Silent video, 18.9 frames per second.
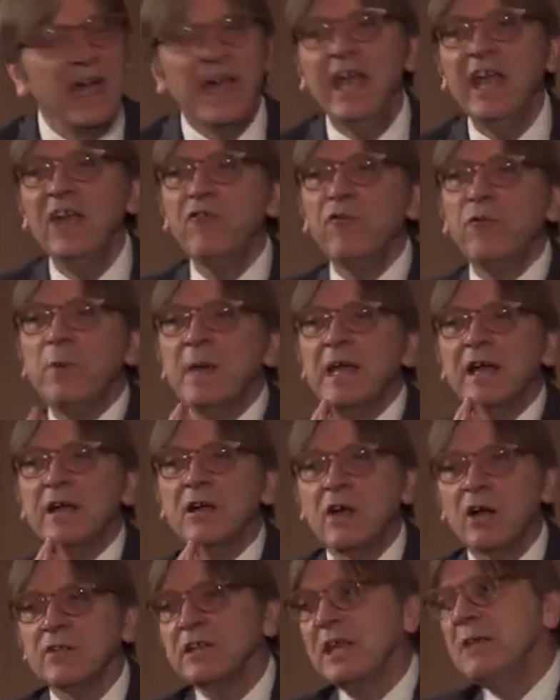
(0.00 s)
If we
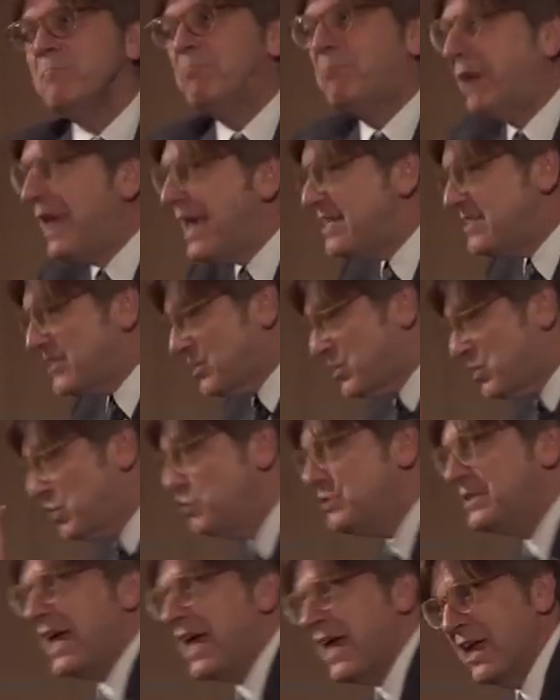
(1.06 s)
got in place
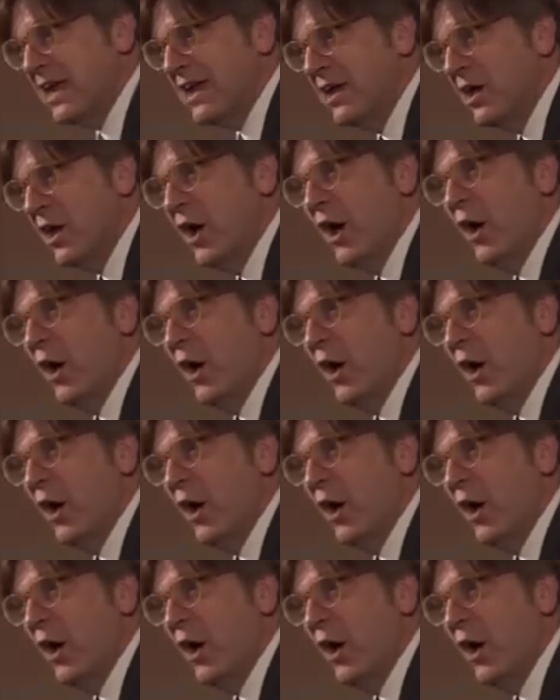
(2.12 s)
today